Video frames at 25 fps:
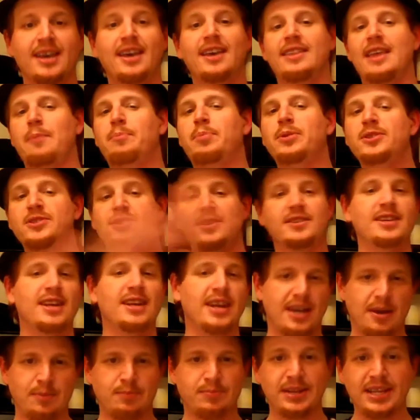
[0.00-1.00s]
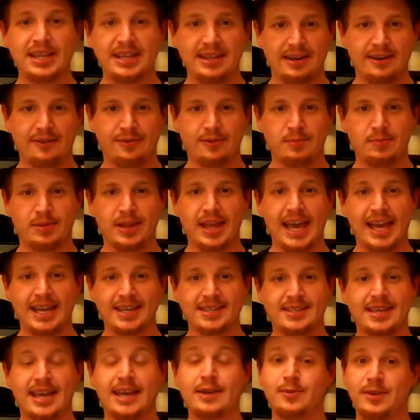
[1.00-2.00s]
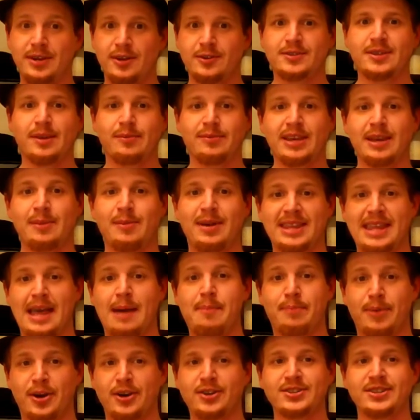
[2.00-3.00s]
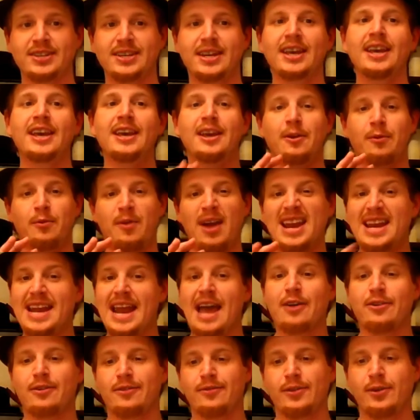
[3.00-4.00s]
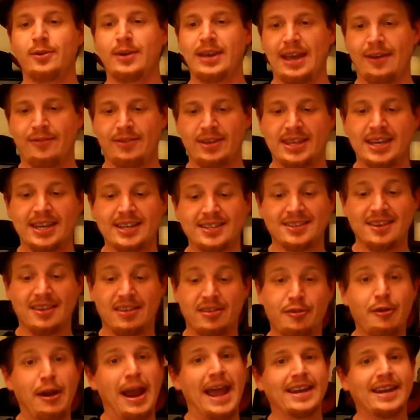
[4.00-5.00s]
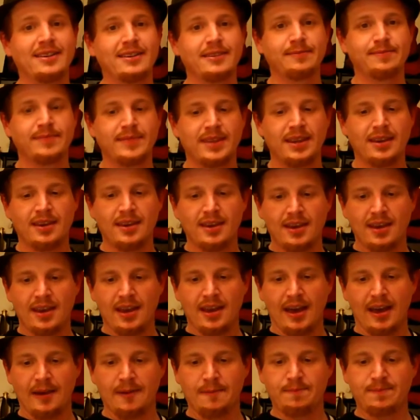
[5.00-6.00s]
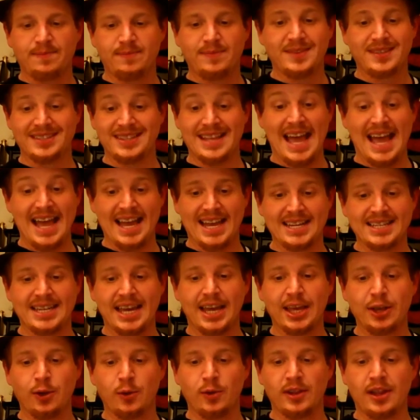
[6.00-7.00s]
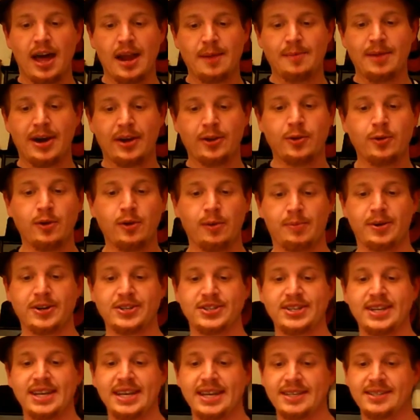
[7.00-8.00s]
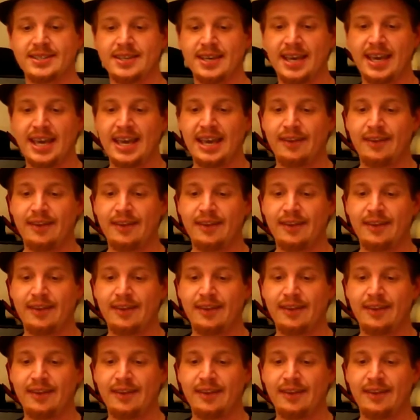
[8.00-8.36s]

That puts us in a completely different place, and we know something about that person. Right now, they're viewing everything as a threat. Um, that can tell you a lot about who a person is.